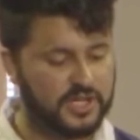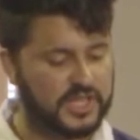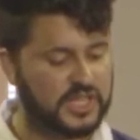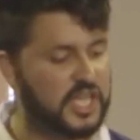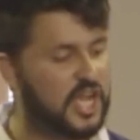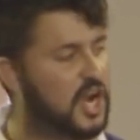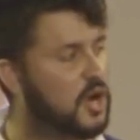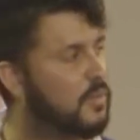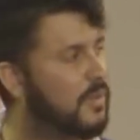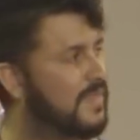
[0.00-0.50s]

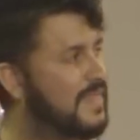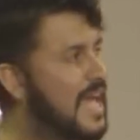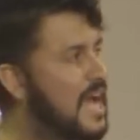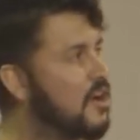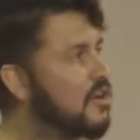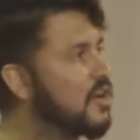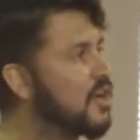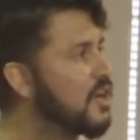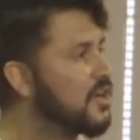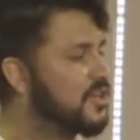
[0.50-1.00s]
they are
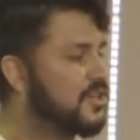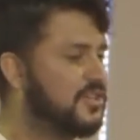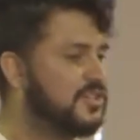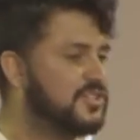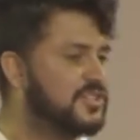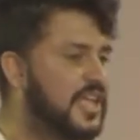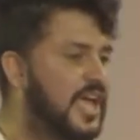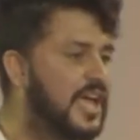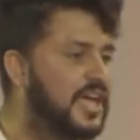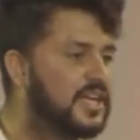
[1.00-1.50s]
without
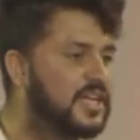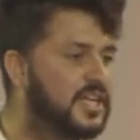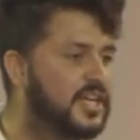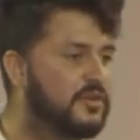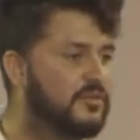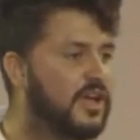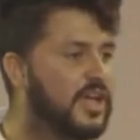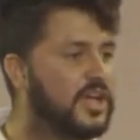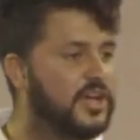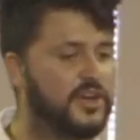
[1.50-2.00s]

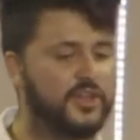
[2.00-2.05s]
understanding, right?